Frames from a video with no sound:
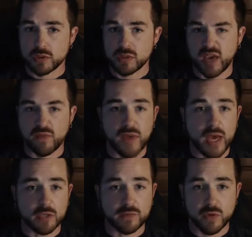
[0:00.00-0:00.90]
like
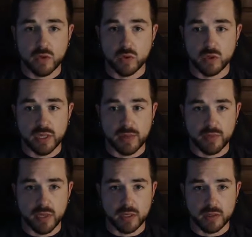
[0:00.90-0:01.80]
fast food or
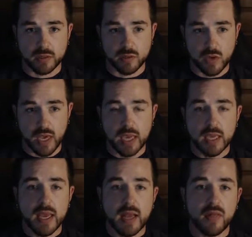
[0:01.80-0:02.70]
something.
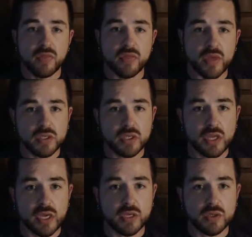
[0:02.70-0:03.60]
Okay? This
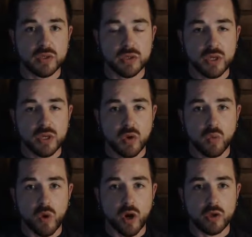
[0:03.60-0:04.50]
is
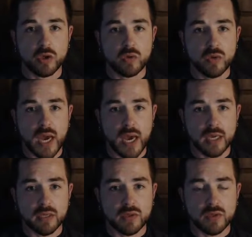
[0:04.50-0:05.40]
where you
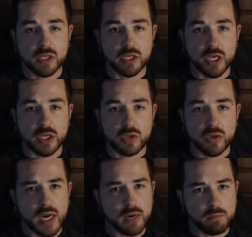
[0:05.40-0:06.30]
guys get to
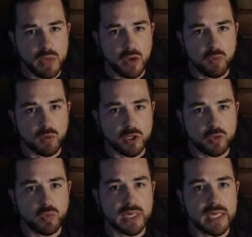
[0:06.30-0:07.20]
kind of pick what
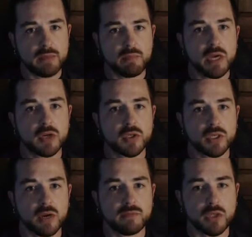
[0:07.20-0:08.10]
you want to take
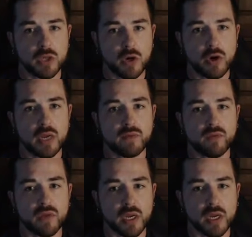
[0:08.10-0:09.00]
pictures of to turn in
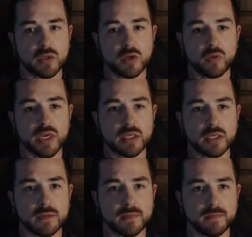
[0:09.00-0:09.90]
for the next 2
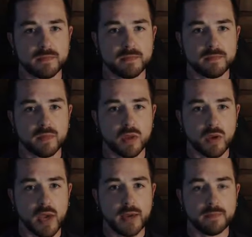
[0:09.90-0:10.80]
weeks.
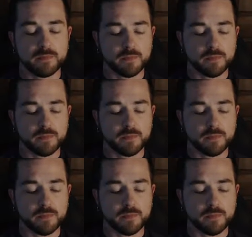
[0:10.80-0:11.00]
Okay?